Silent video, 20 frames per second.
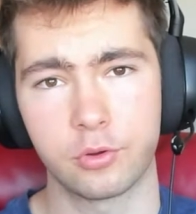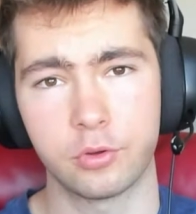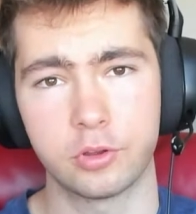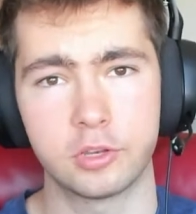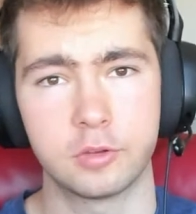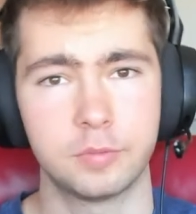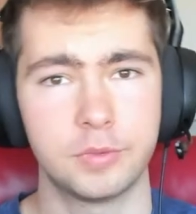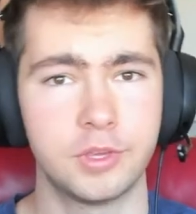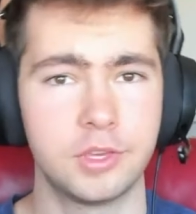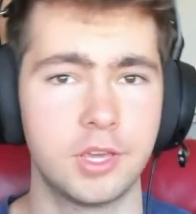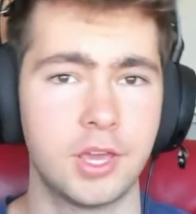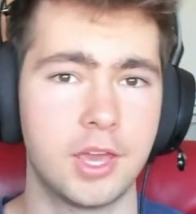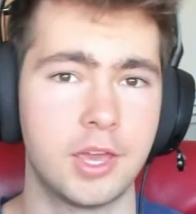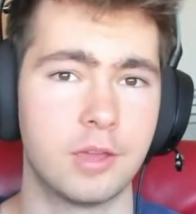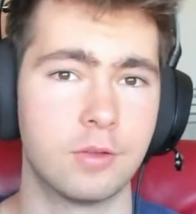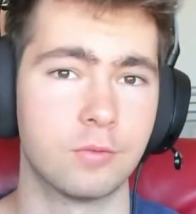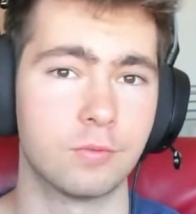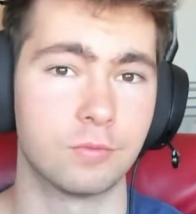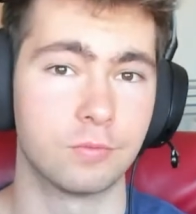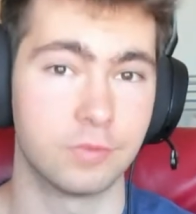to be
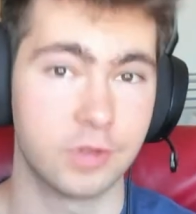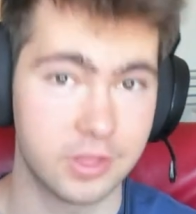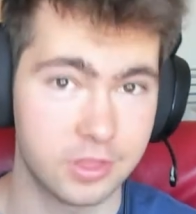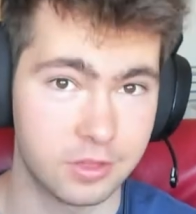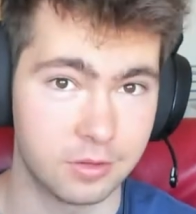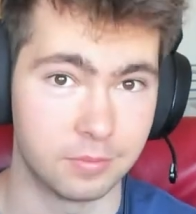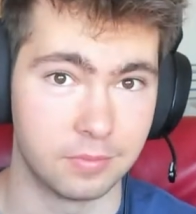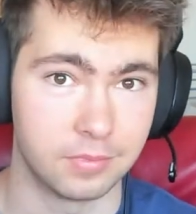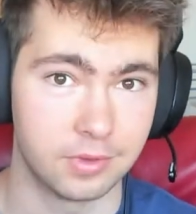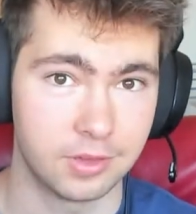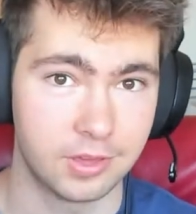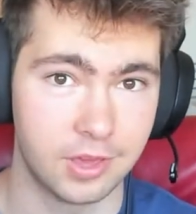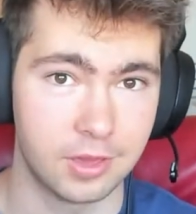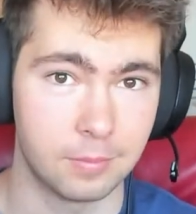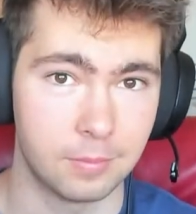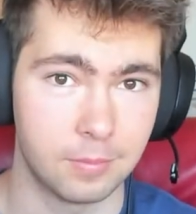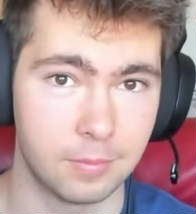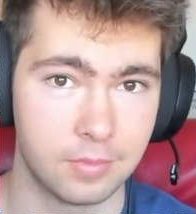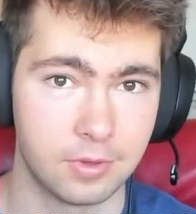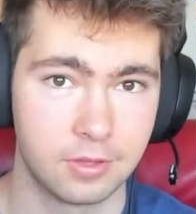a rhythm
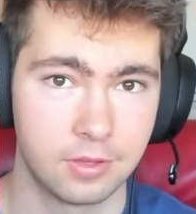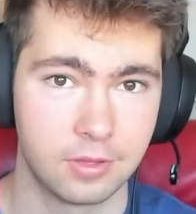game.